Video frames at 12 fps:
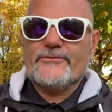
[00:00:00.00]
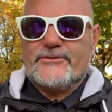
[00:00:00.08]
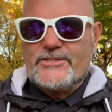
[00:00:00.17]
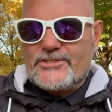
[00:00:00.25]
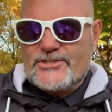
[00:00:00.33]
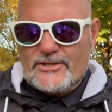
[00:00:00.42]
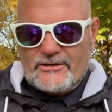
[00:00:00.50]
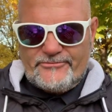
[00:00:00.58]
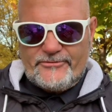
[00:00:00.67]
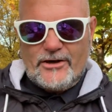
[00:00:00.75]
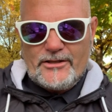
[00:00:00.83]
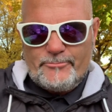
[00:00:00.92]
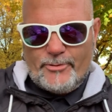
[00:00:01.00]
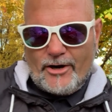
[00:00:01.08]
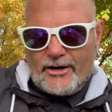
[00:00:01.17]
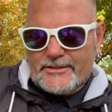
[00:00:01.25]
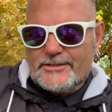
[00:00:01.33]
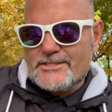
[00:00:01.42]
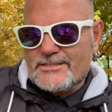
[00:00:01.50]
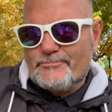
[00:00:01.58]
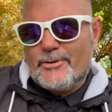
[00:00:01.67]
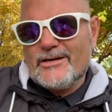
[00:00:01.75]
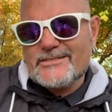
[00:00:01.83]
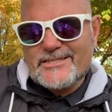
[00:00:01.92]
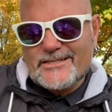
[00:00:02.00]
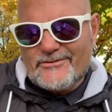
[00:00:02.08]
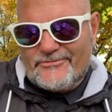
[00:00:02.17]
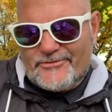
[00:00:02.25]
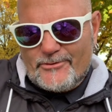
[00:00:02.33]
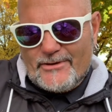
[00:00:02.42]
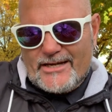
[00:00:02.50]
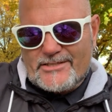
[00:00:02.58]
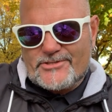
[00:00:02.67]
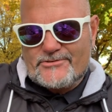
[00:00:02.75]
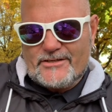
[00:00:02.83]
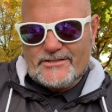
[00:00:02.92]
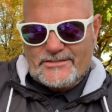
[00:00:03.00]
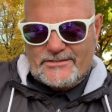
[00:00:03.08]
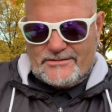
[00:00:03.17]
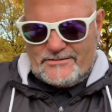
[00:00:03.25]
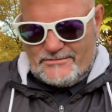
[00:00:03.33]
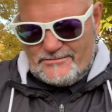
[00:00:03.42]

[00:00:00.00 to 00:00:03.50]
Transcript: if this is gonna fall apart, you just punch in a few extras.